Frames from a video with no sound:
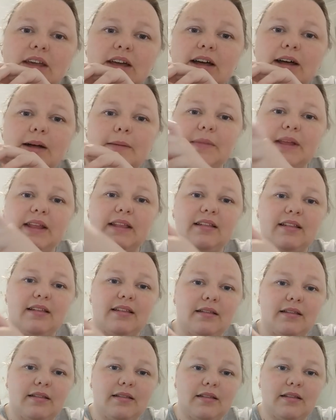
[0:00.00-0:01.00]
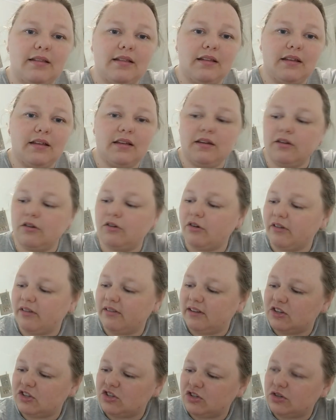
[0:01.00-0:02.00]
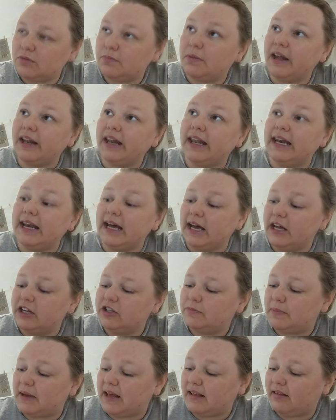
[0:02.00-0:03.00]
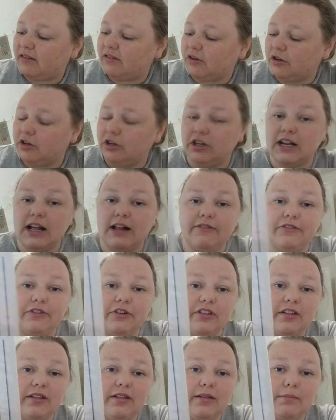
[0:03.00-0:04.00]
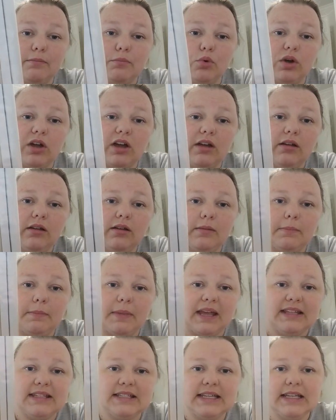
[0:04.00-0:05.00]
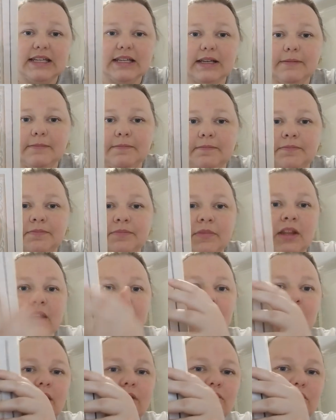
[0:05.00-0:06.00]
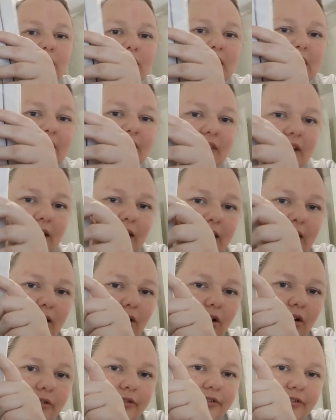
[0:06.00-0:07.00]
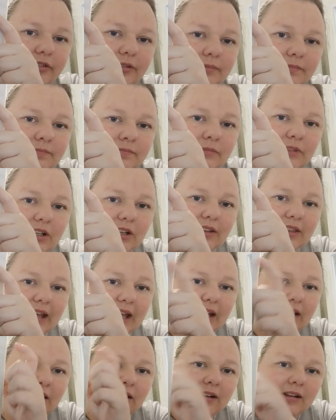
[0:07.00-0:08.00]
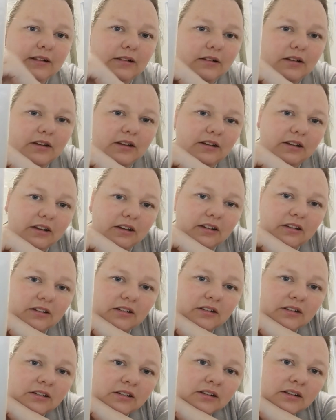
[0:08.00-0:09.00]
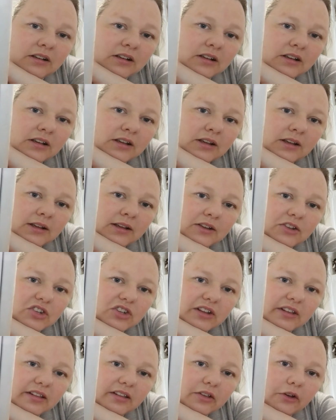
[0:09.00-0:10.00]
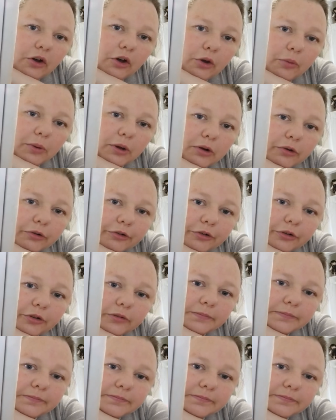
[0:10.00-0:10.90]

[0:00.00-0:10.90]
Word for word: Um, it's cross-stitch by Lanarte based on an Alphonse Mucha painting. I'm trying to get the glare off. Look at that. Look at her. She's so beautiful.